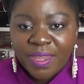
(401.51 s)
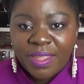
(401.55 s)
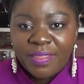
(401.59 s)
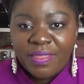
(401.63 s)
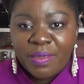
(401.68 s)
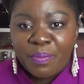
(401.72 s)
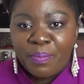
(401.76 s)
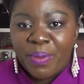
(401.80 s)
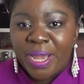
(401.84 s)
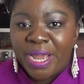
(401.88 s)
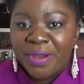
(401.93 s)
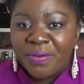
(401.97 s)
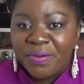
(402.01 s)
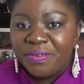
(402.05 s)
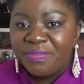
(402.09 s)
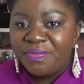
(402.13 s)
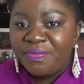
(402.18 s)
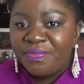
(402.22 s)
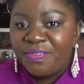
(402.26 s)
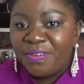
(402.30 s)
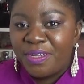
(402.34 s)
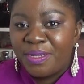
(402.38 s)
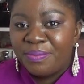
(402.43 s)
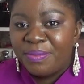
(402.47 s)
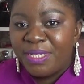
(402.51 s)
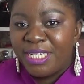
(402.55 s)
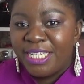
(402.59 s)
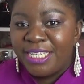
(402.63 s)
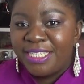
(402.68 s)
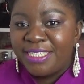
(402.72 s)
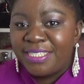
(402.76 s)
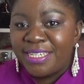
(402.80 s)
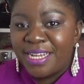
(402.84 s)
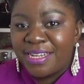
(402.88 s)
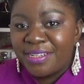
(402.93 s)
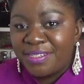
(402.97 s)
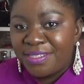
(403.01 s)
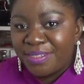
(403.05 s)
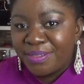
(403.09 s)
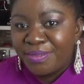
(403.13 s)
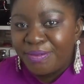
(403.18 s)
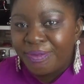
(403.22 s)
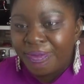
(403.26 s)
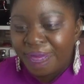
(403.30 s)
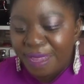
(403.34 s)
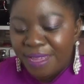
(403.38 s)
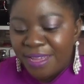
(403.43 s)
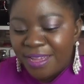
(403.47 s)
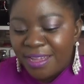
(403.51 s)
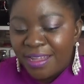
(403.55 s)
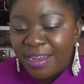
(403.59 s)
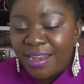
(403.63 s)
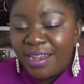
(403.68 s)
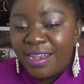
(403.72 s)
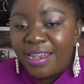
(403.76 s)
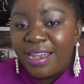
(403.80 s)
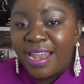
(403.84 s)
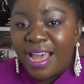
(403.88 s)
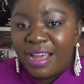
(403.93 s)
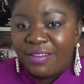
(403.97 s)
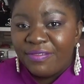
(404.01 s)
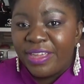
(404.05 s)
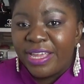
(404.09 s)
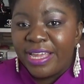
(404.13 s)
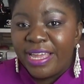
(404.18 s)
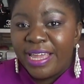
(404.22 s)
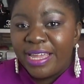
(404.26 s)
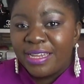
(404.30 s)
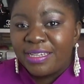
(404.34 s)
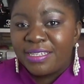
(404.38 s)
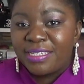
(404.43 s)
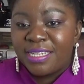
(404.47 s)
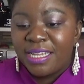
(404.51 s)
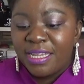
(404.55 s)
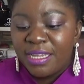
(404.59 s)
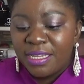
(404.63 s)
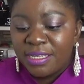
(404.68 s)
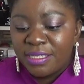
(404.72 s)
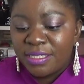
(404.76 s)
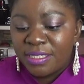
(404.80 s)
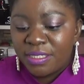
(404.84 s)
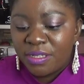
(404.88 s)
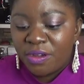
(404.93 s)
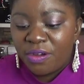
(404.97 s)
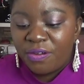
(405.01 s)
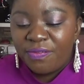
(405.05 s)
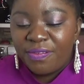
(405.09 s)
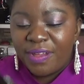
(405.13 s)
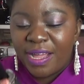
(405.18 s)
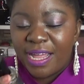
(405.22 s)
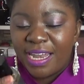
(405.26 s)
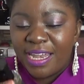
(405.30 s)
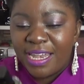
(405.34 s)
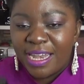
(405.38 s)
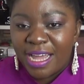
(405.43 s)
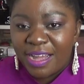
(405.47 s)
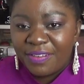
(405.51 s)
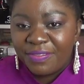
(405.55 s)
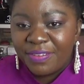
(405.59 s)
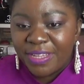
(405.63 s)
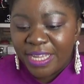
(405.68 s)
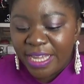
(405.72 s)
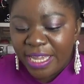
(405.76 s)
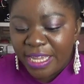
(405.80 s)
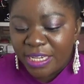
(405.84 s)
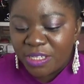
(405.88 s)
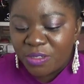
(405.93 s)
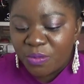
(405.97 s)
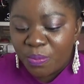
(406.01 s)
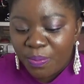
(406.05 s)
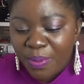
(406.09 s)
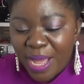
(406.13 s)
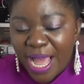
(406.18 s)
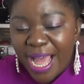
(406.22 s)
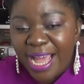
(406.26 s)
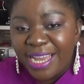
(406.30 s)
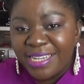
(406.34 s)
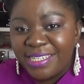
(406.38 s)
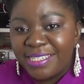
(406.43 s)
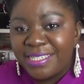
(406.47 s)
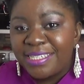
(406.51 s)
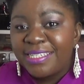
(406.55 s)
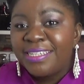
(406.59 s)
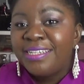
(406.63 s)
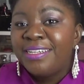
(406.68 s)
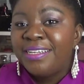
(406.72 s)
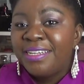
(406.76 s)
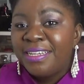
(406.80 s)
The Byron family just grew. Loving it. So far, loving it. But